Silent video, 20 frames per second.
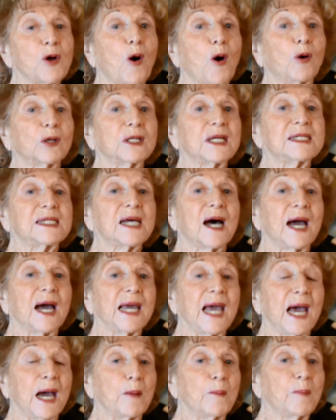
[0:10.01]
old as I
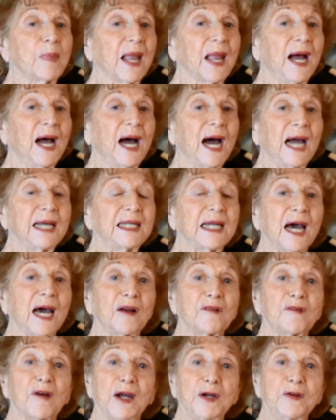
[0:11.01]
am, I
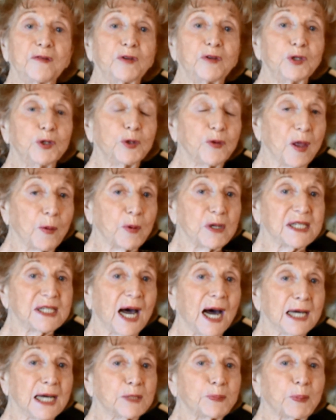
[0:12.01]
doubt if I even knew there was a
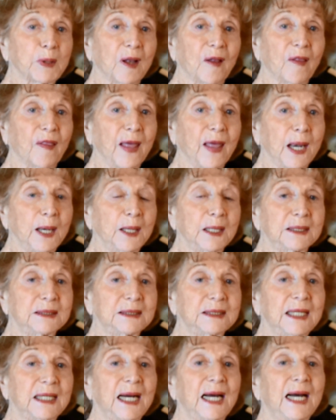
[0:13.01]
hospital then.
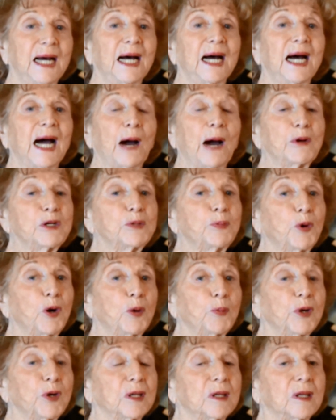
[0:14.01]
I was
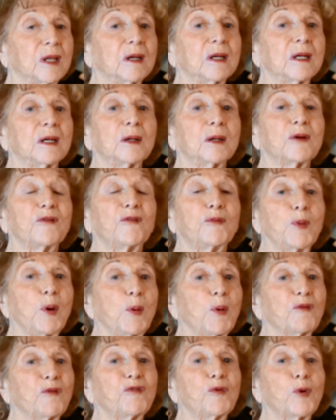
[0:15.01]
born with, we
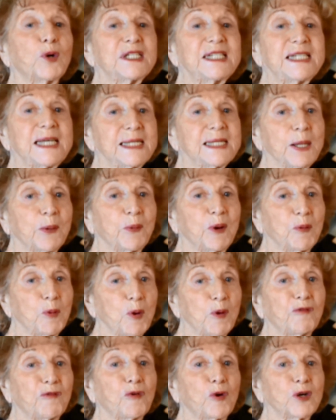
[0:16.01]
were four
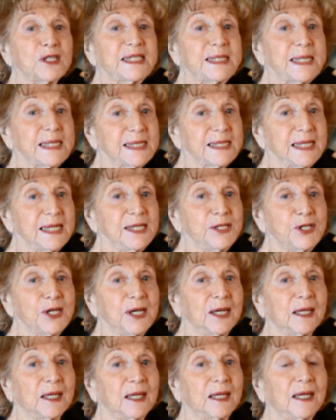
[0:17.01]
sisters,
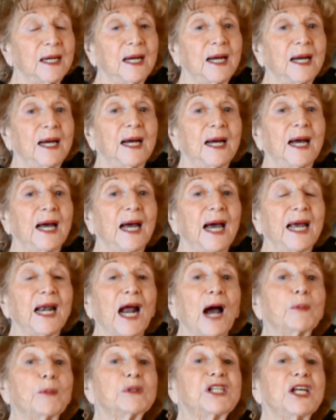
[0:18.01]
and
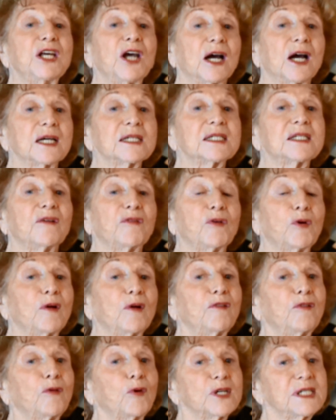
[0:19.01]
I was the youngest of all
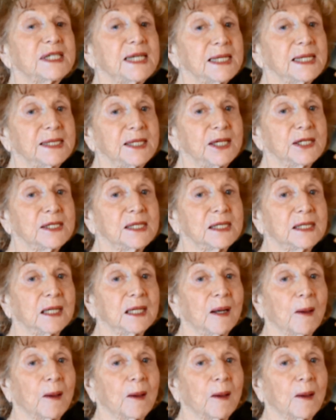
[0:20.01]
four sisters.